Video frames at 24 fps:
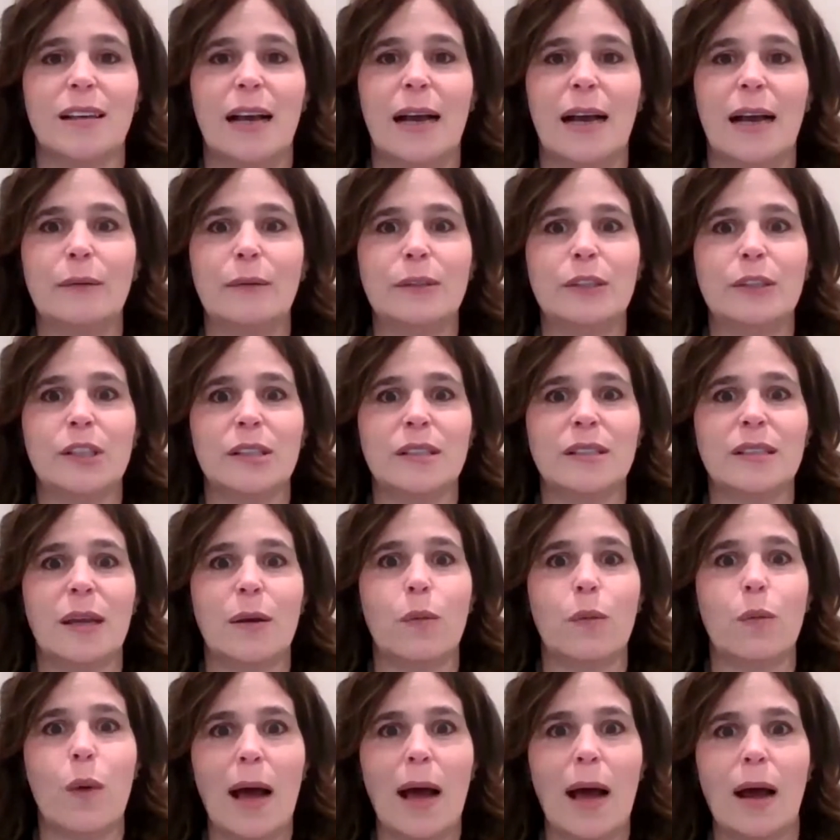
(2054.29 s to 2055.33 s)
I would just say,
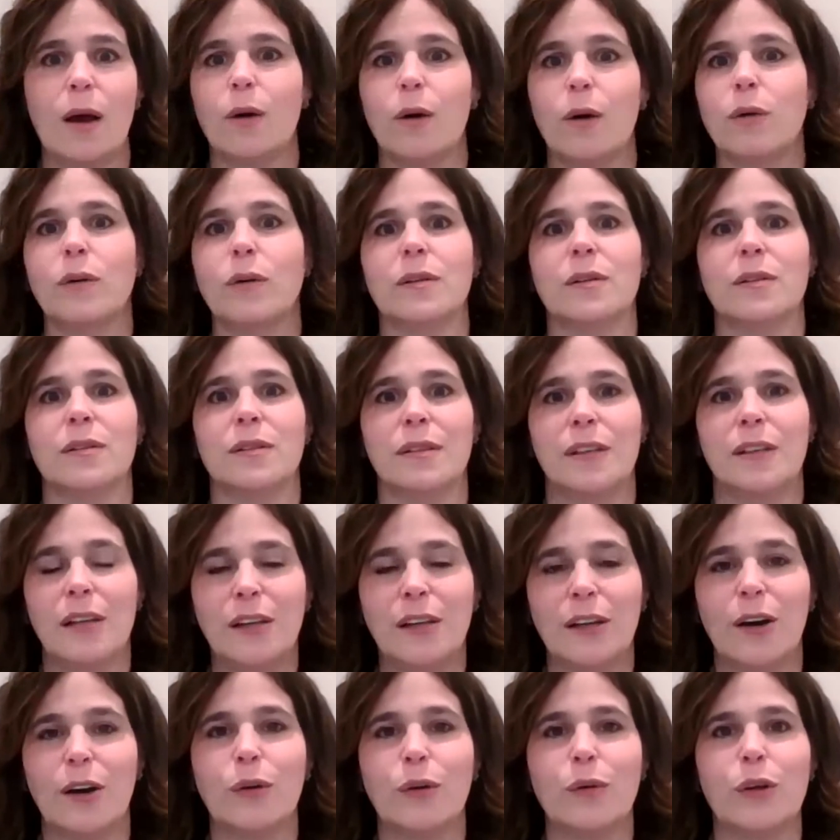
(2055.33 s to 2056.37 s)
"Wow,
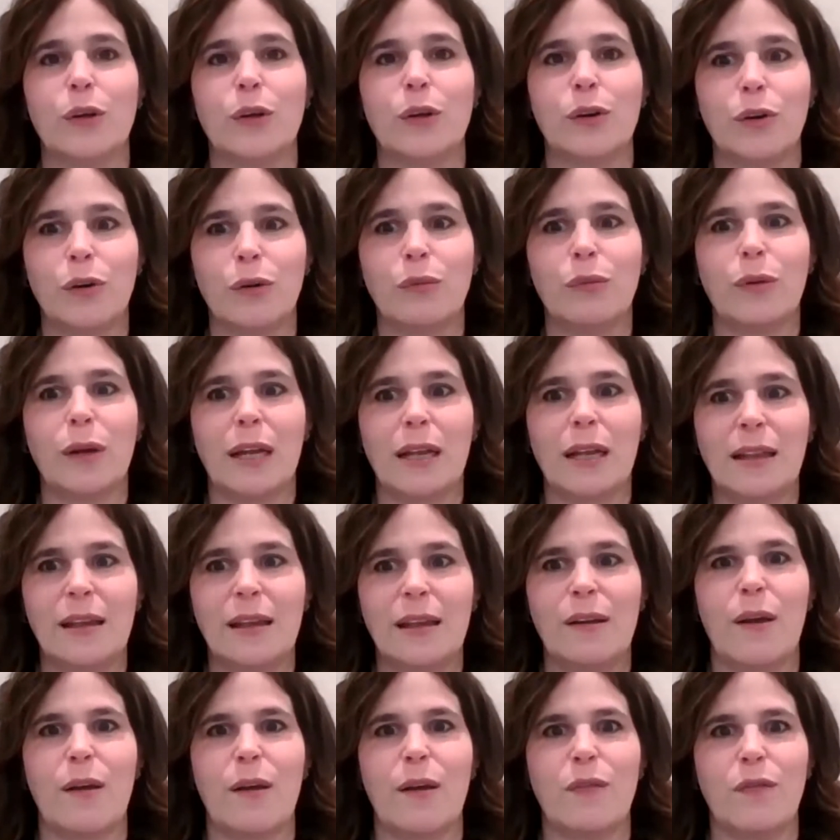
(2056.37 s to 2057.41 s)
you're
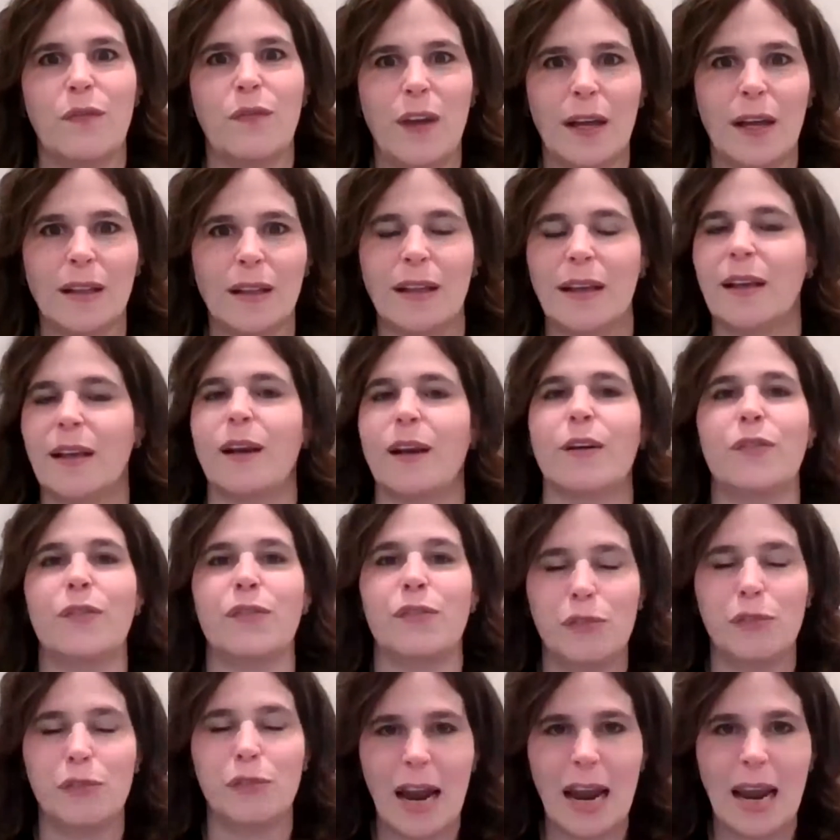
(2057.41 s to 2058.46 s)
really feeling
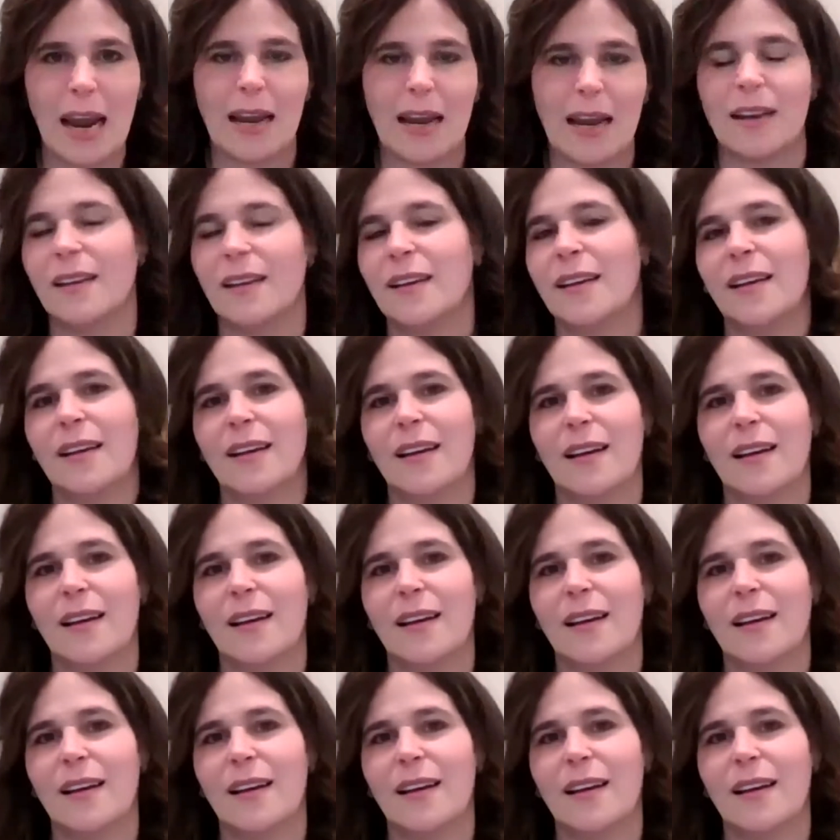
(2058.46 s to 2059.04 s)
afraid.